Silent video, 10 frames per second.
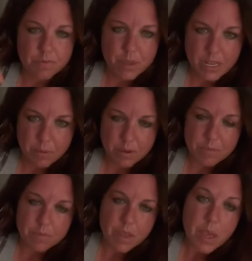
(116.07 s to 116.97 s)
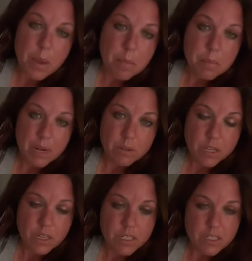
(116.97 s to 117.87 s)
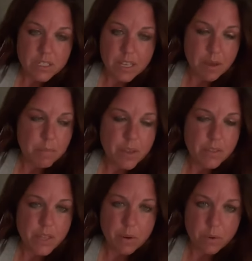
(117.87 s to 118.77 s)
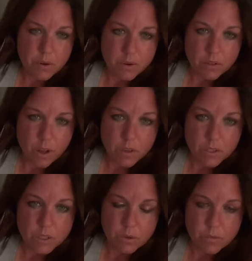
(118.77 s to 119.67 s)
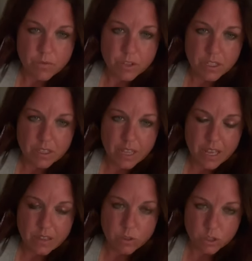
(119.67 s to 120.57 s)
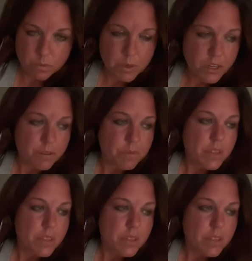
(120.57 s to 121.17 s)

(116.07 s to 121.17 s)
anyway, but I was talking to them and they were also feeling that in their spirit.